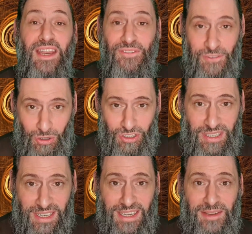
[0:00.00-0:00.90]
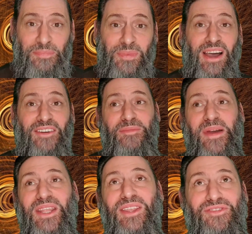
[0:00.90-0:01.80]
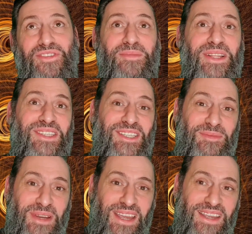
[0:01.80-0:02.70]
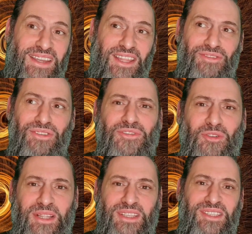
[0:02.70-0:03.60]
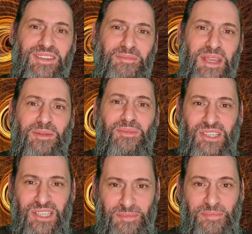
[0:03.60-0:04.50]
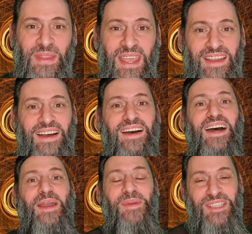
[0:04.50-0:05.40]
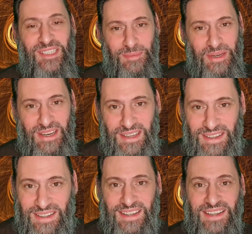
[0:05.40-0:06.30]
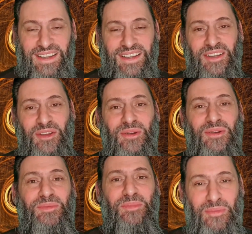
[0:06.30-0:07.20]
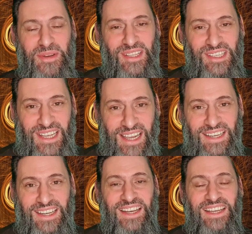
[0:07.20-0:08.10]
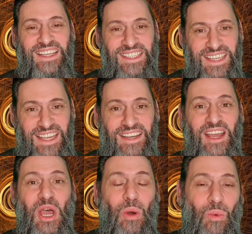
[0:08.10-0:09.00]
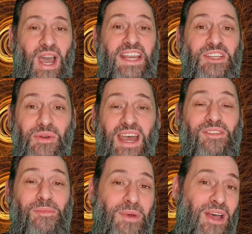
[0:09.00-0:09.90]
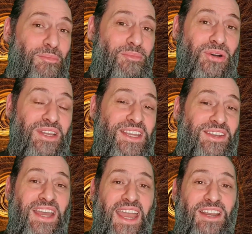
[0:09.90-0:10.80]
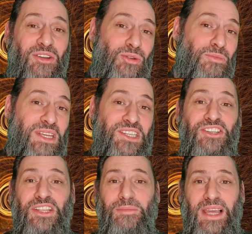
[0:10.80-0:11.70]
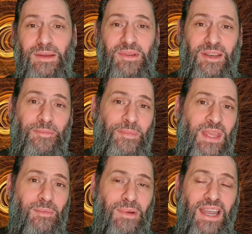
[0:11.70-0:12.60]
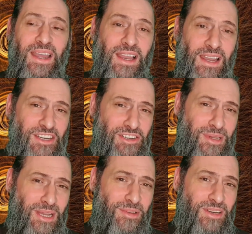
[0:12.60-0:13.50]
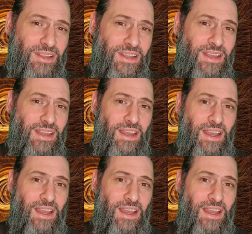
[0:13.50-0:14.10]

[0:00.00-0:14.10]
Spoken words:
Then fortunately, after about 3 months into my 3 or 4 months of being a Muslim, I met somebody who pulled me to the side and he said, "Why do you have a book in your hand called Message to the Black Man by Elijah Muhammad?"